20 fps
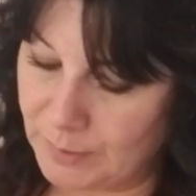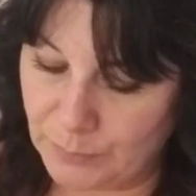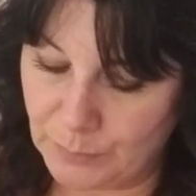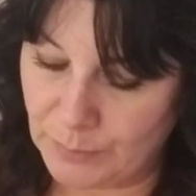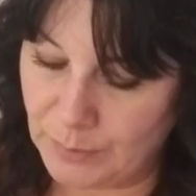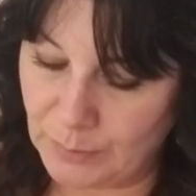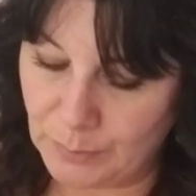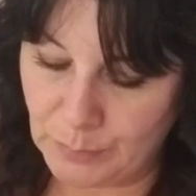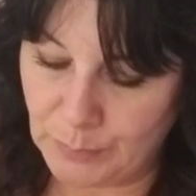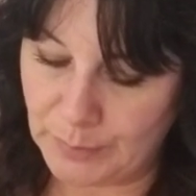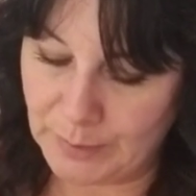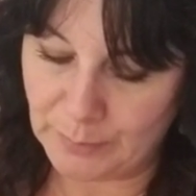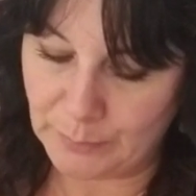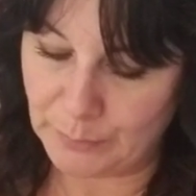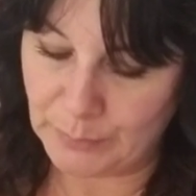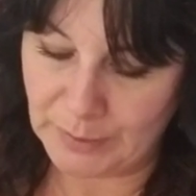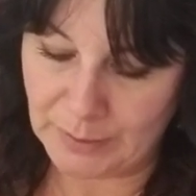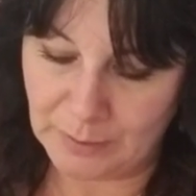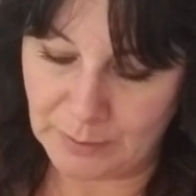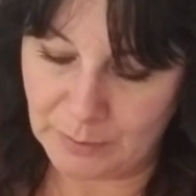what, what,
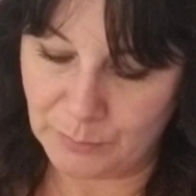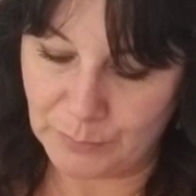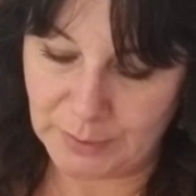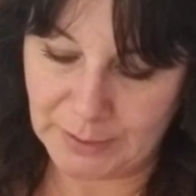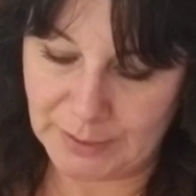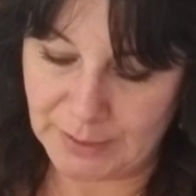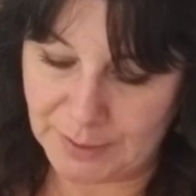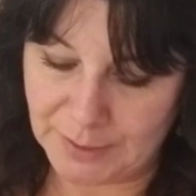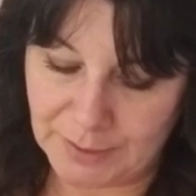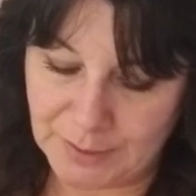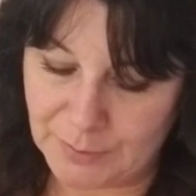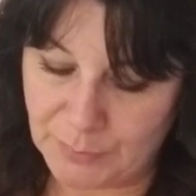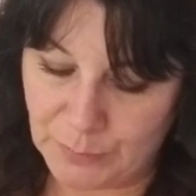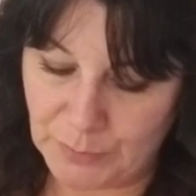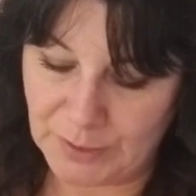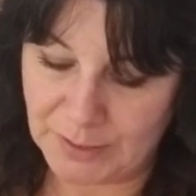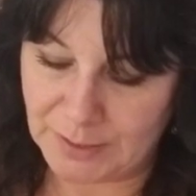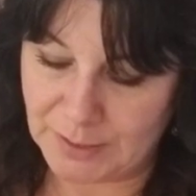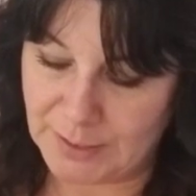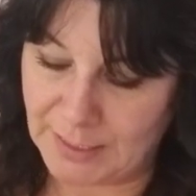what, what is,
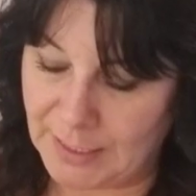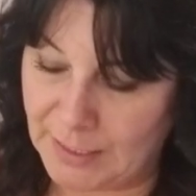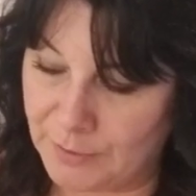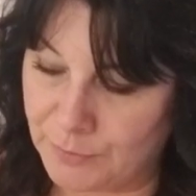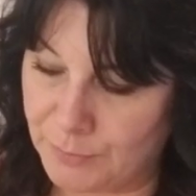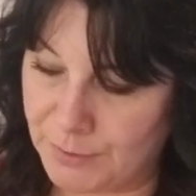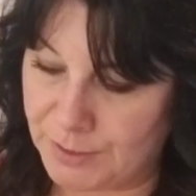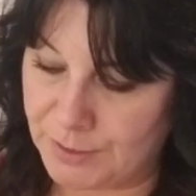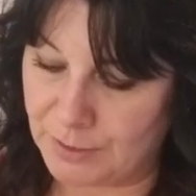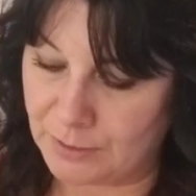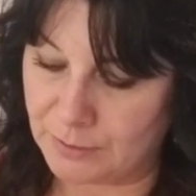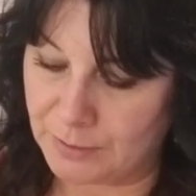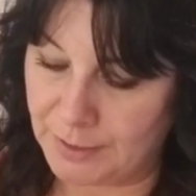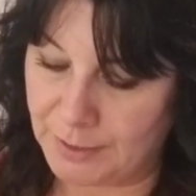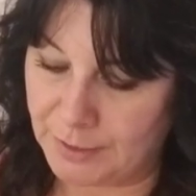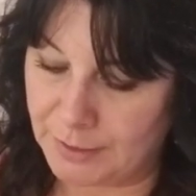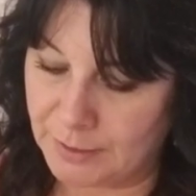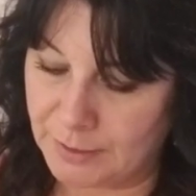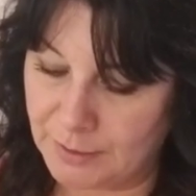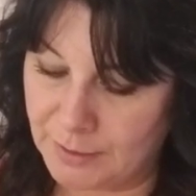what's the end result
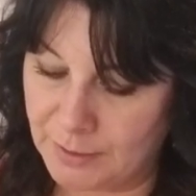here?